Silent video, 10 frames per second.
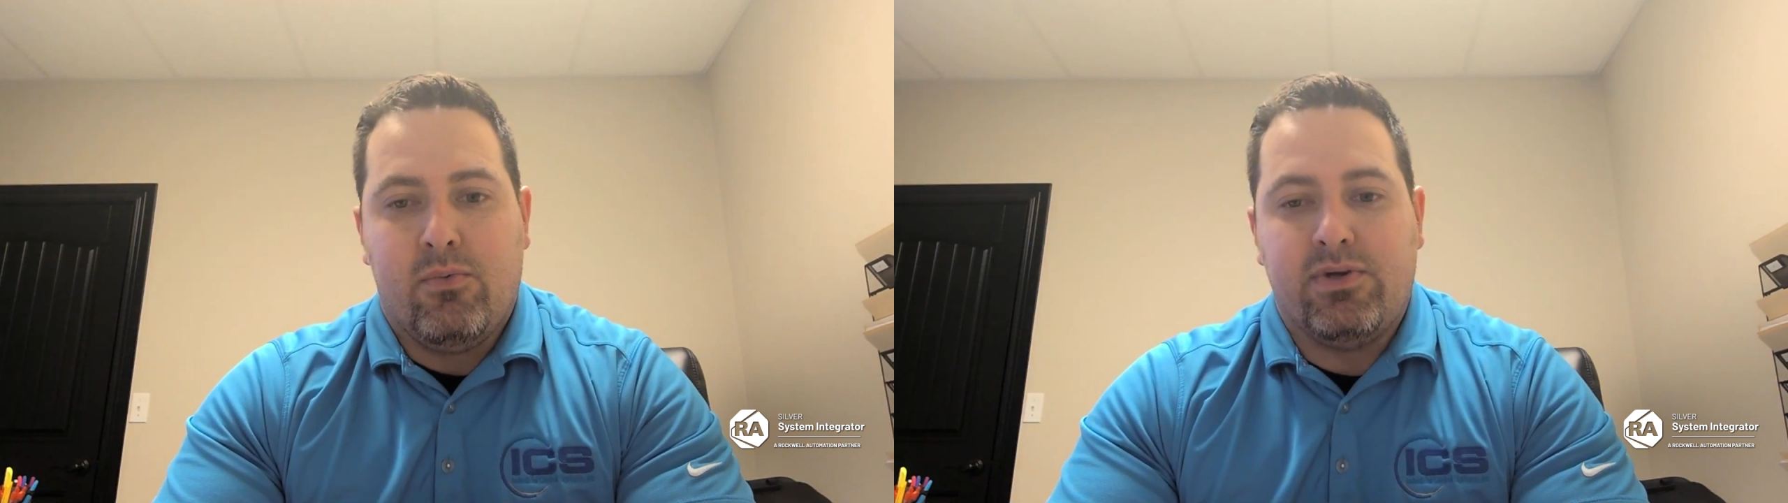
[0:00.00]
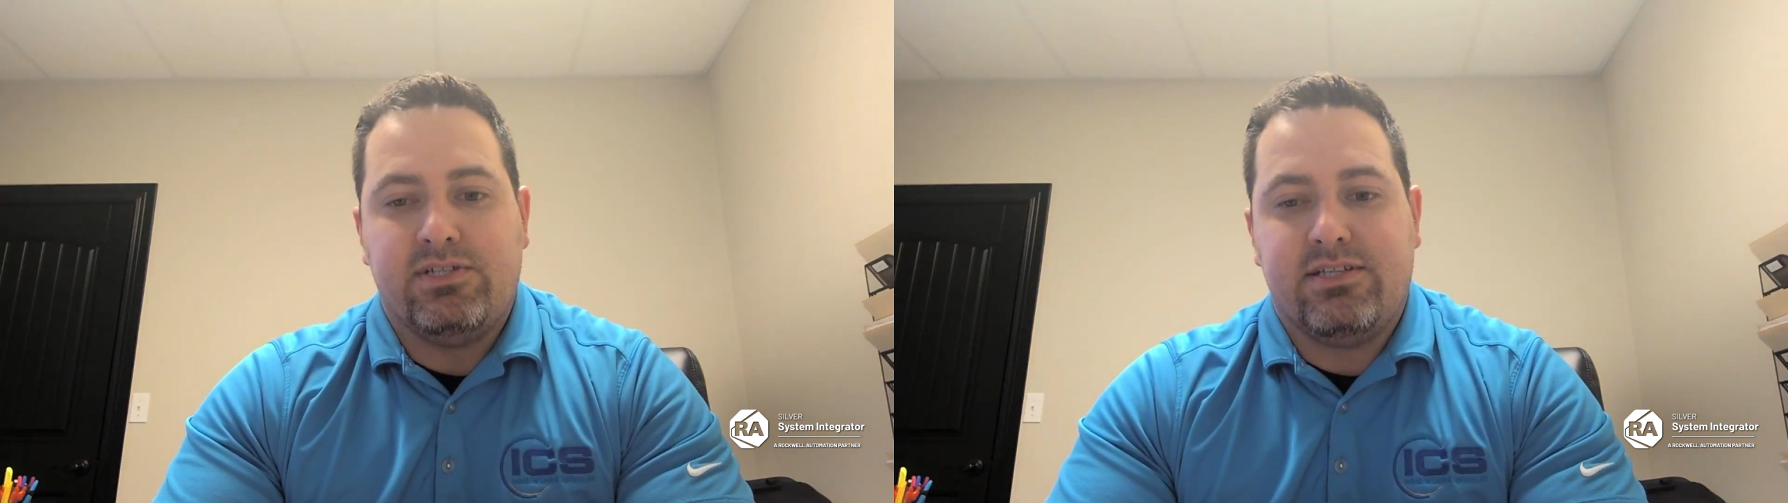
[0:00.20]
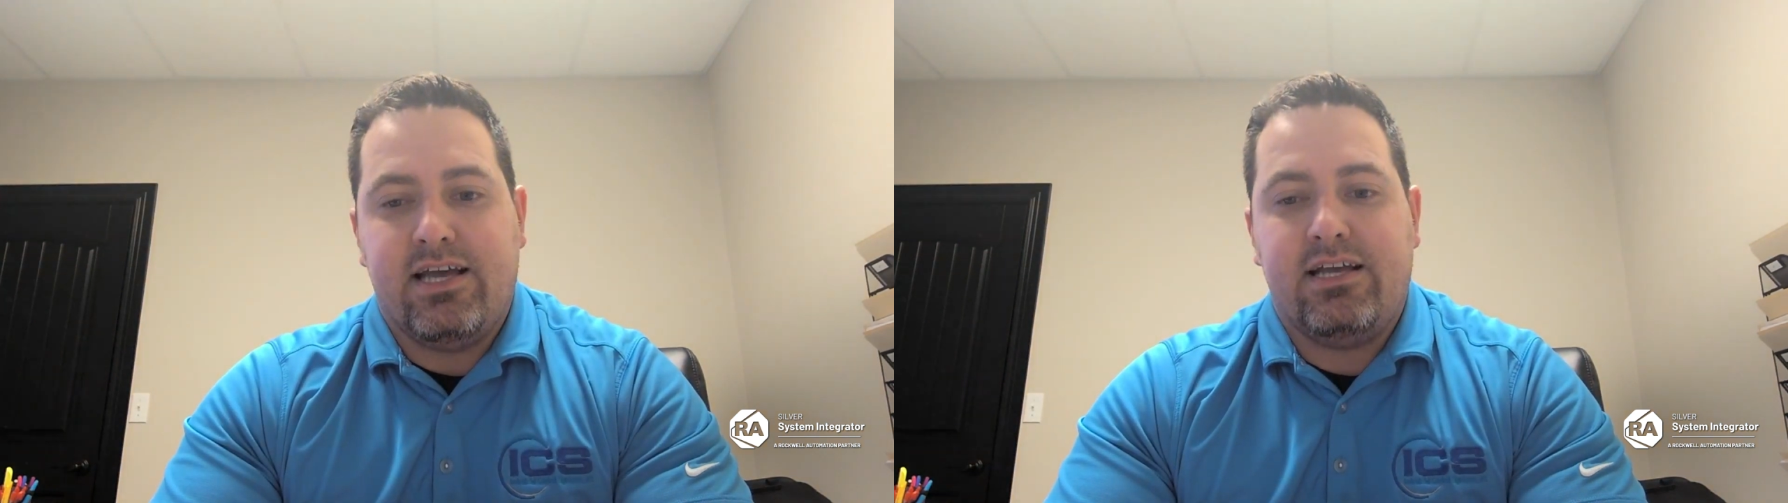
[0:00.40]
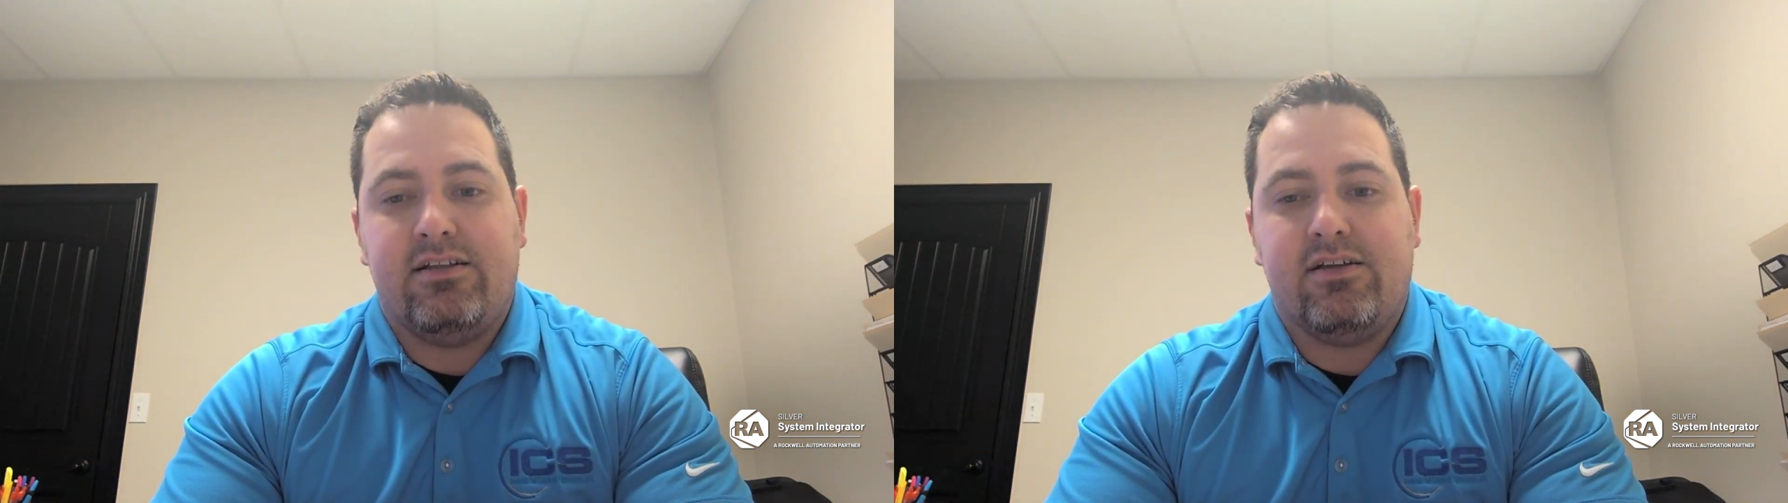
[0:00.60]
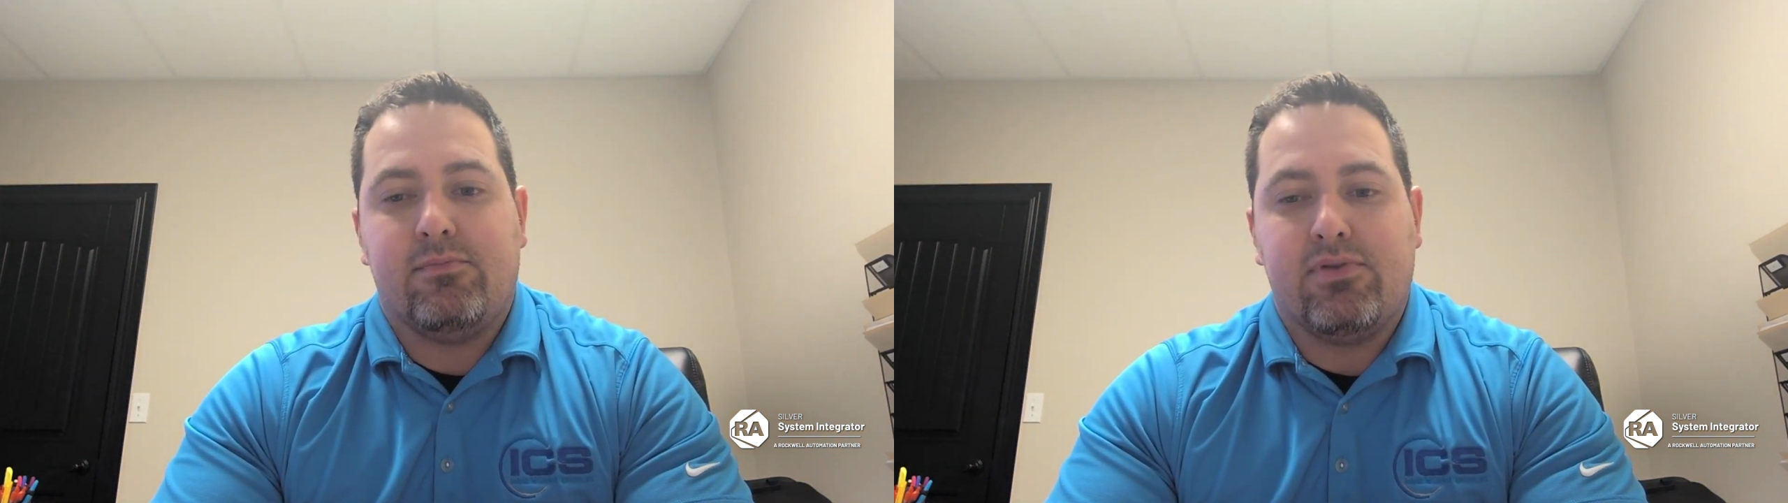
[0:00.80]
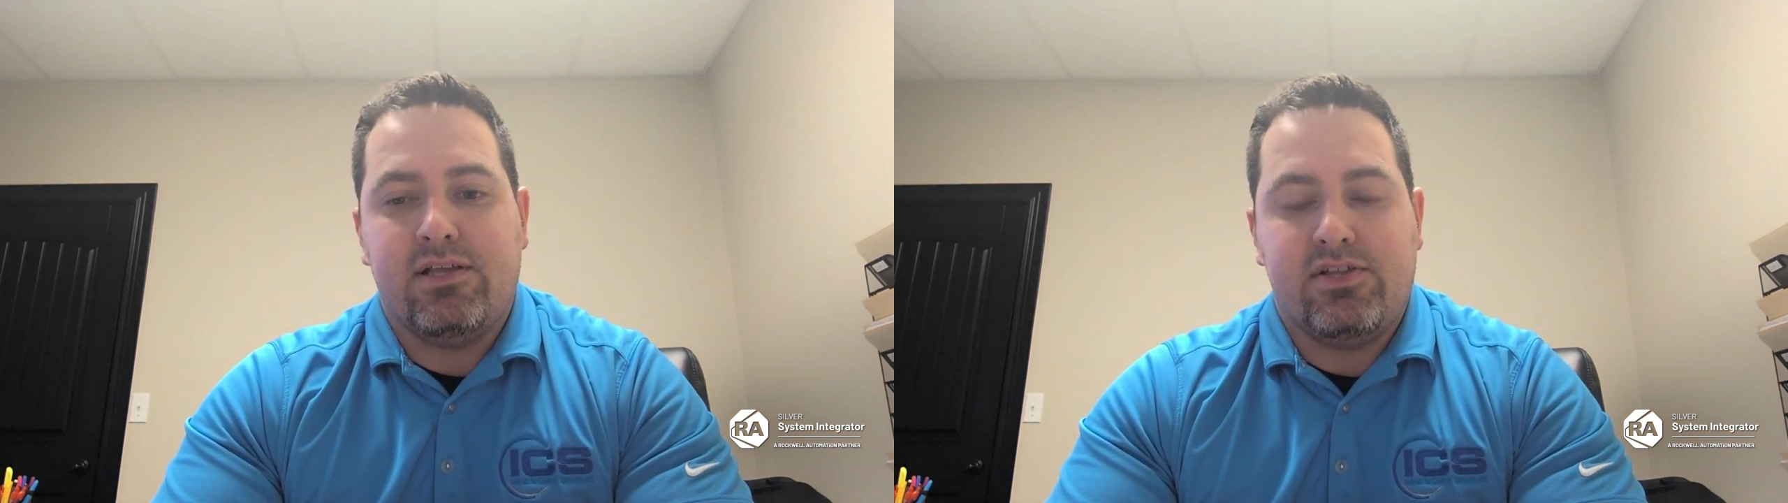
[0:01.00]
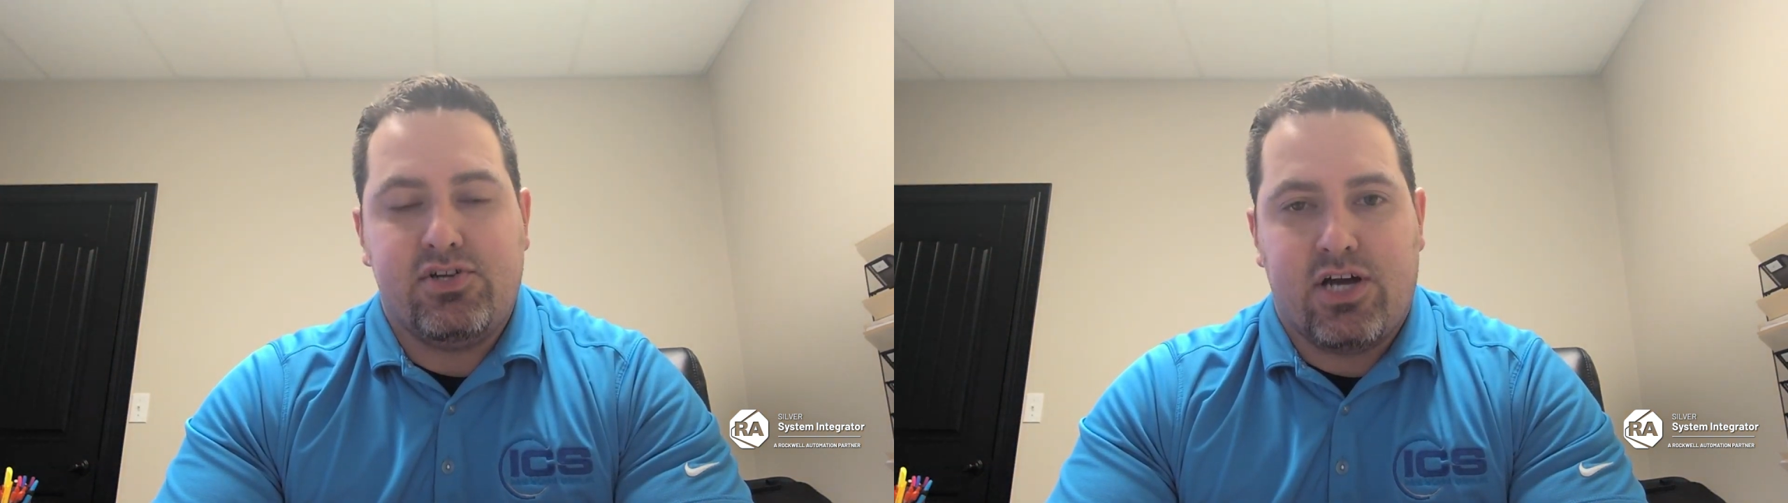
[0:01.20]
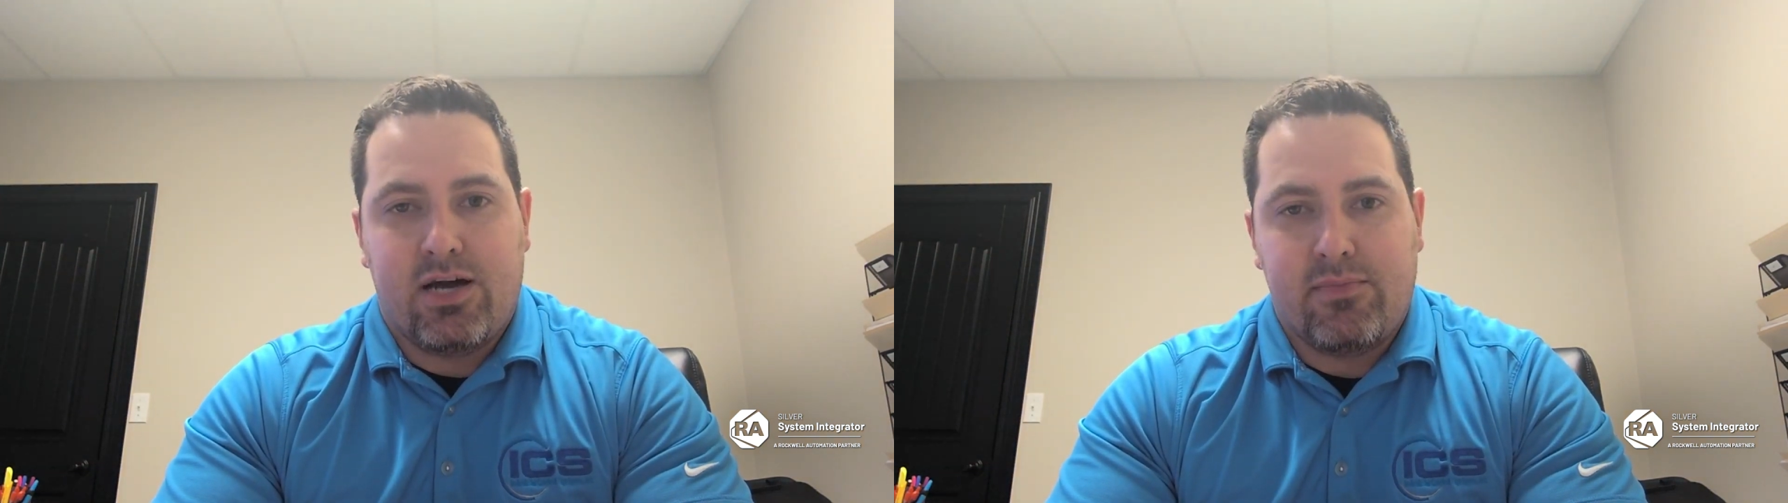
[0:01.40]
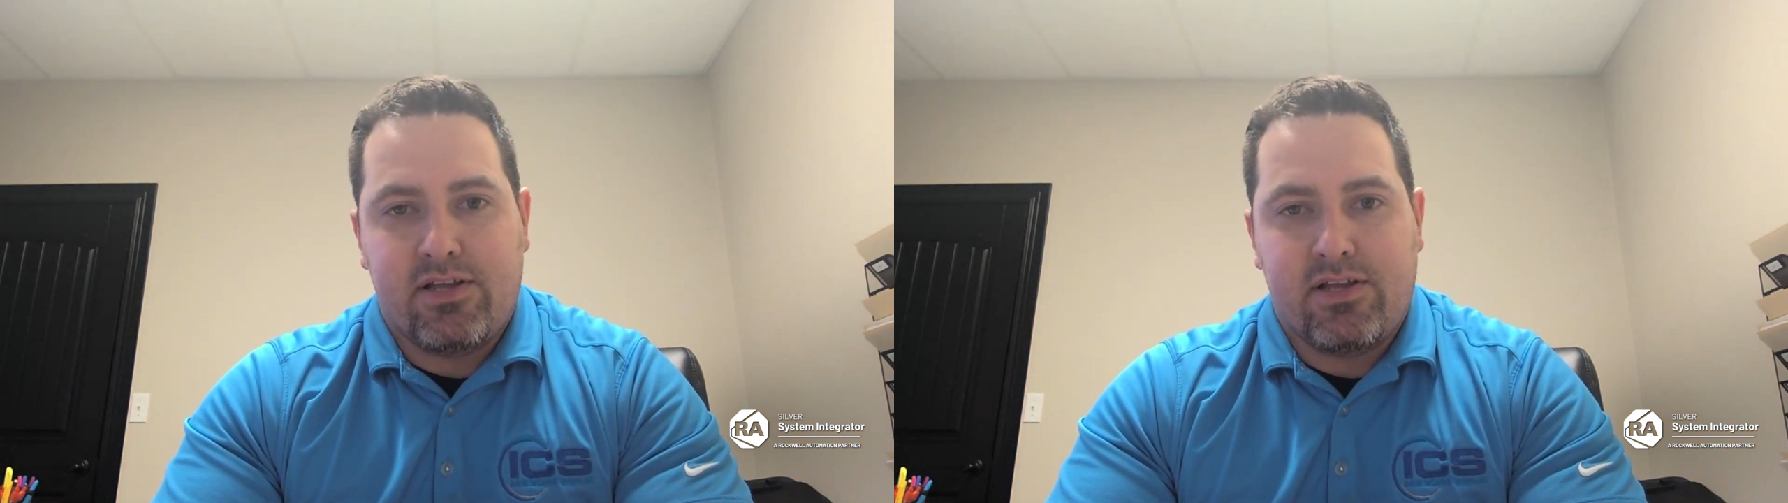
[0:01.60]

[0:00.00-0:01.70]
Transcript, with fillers: We stayed to complete the job